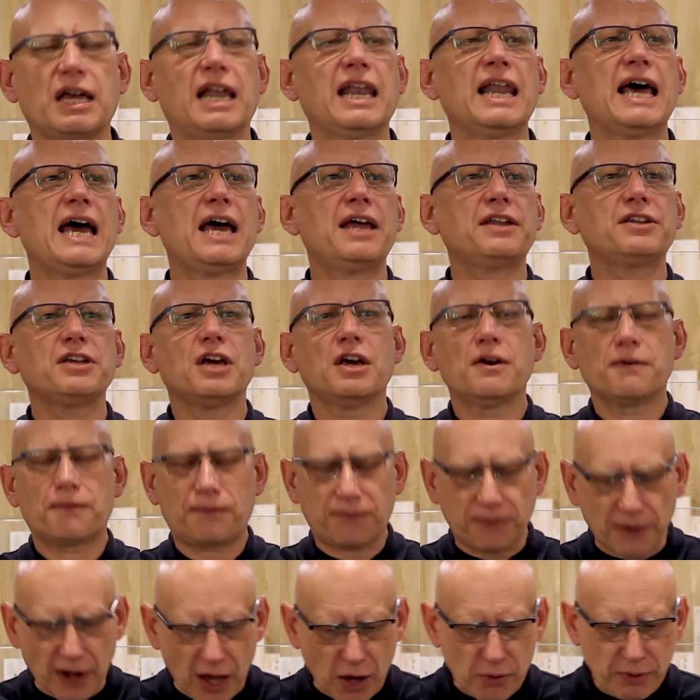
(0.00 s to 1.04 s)
a land
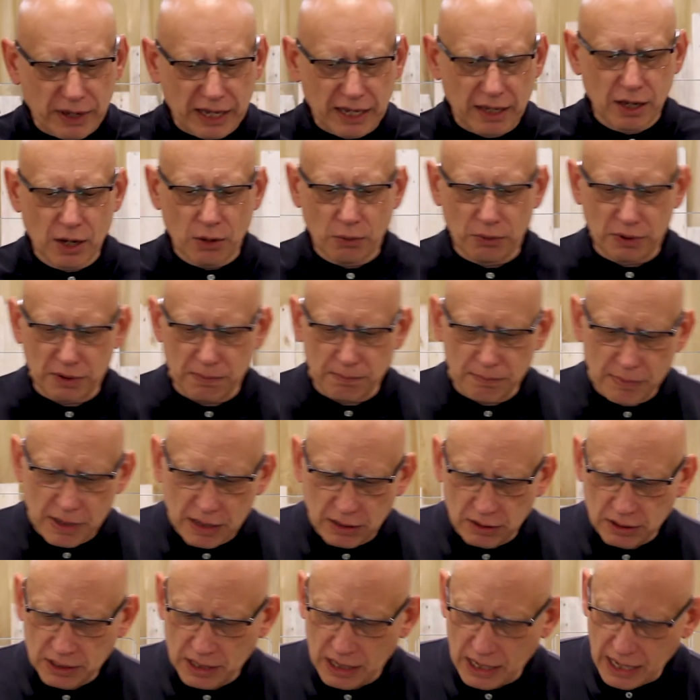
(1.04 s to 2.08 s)
flowing with
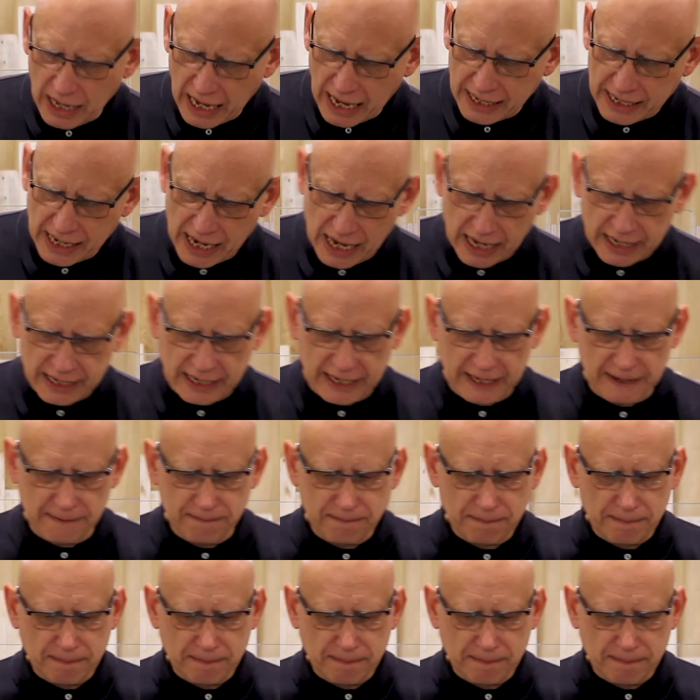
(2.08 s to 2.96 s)
milk and honey.